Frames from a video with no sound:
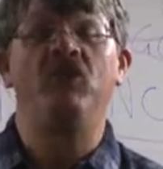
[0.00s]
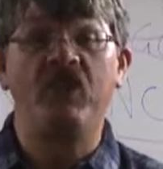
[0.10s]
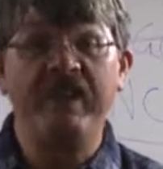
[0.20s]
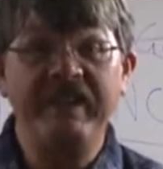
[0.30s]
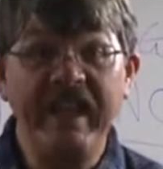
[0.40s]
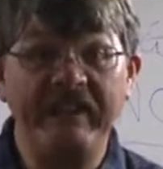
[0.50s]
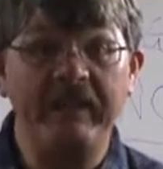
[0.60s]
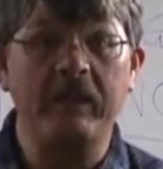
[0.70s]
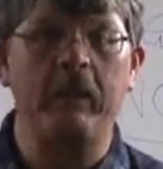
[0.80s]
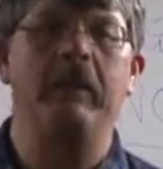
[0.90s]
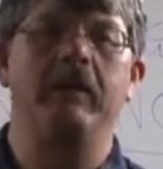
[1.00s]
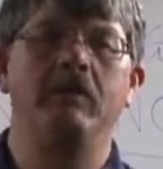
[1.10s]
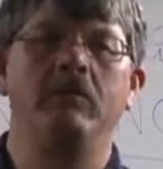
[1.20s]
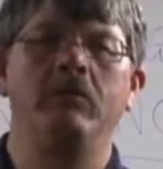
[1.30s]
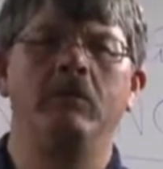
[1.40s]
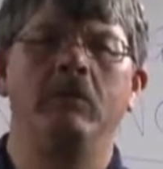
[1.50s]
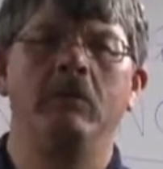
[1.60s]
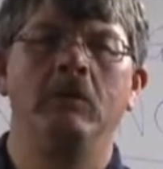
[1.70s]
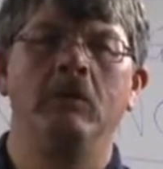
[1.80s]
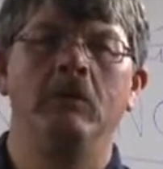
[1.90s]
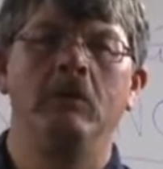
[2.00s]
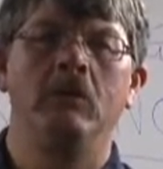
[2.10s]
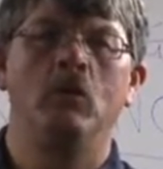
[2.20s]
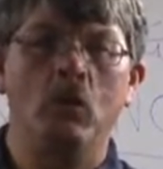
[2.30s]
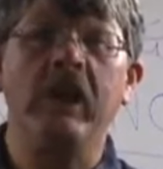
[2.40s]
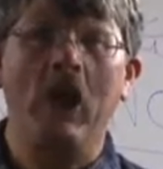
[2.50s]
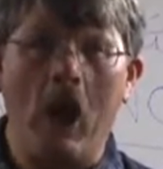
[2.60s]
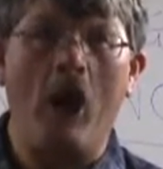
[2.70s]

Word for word: Genetically, we